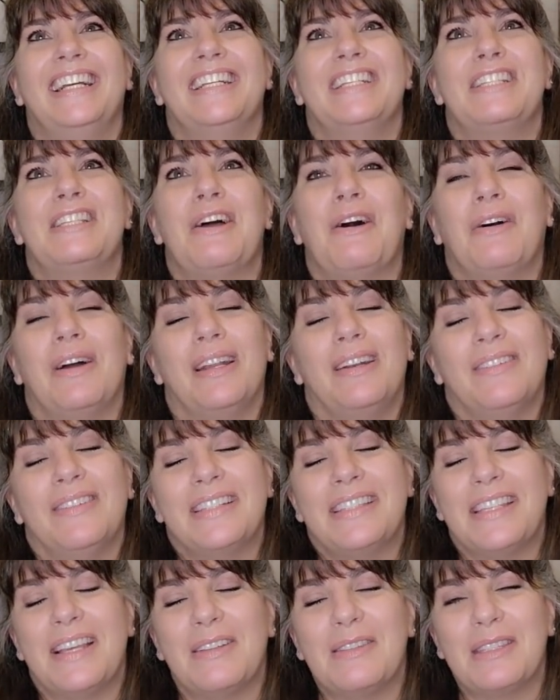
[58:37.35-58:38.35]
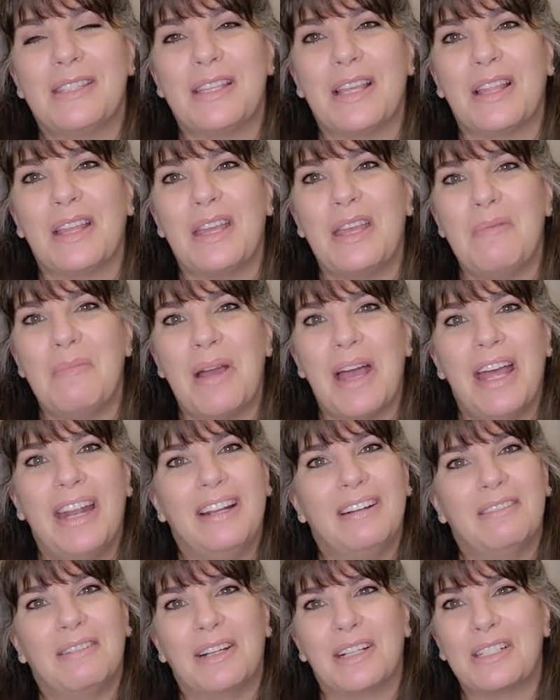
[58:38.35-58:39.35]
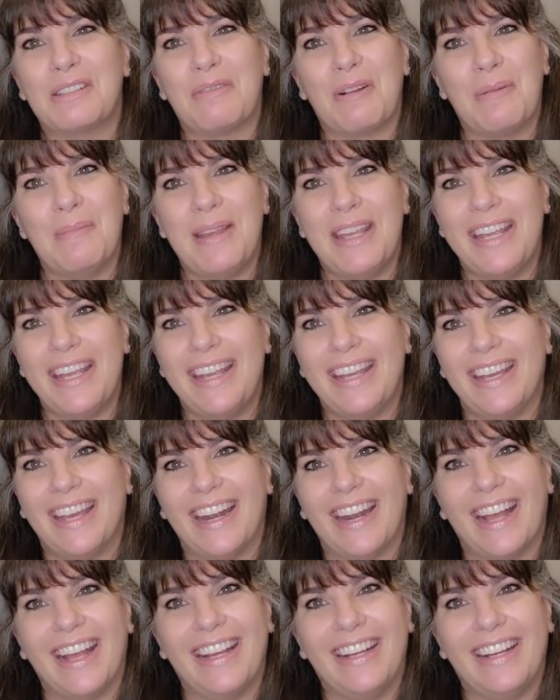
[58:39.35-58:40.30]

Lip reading: So I know it sounds silly, but it works for me, and